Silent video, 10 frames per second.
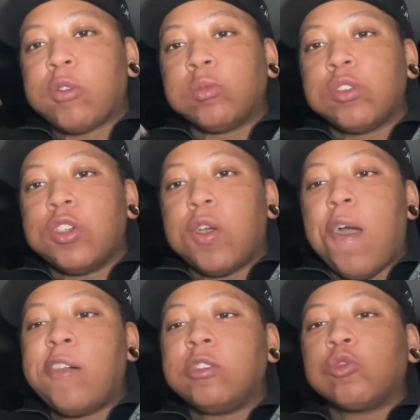Pretty
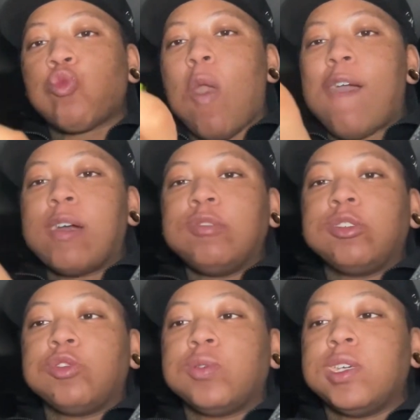good. I got me
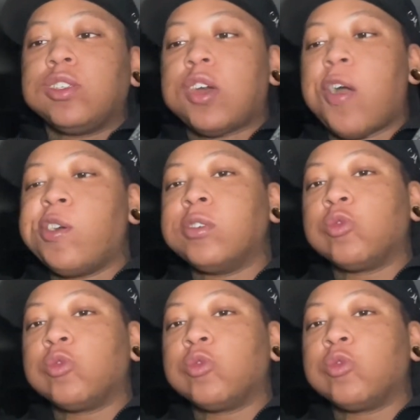some sweet and sour.